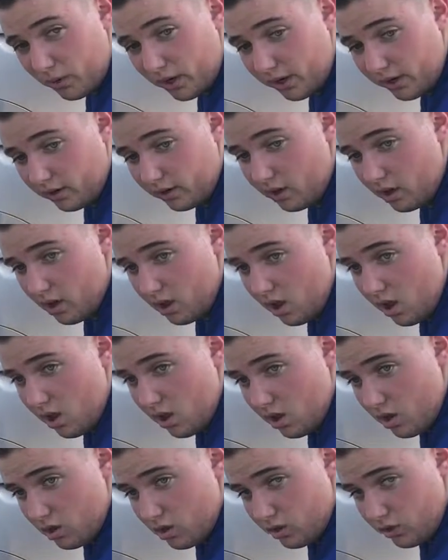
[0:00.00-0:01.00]
where
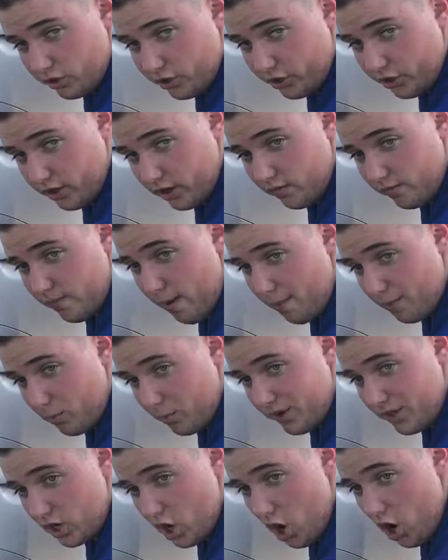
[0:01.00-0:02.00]
you're going to remember
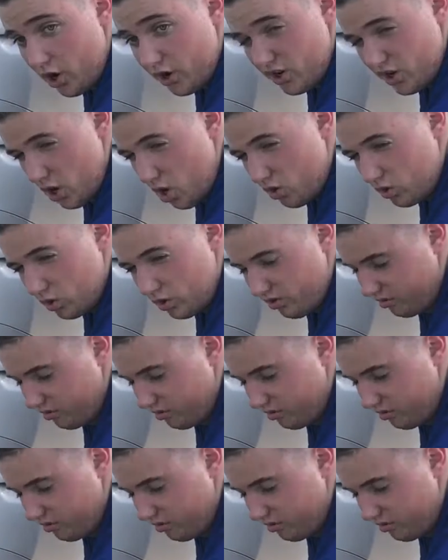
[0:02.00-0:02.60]
where they are and you don't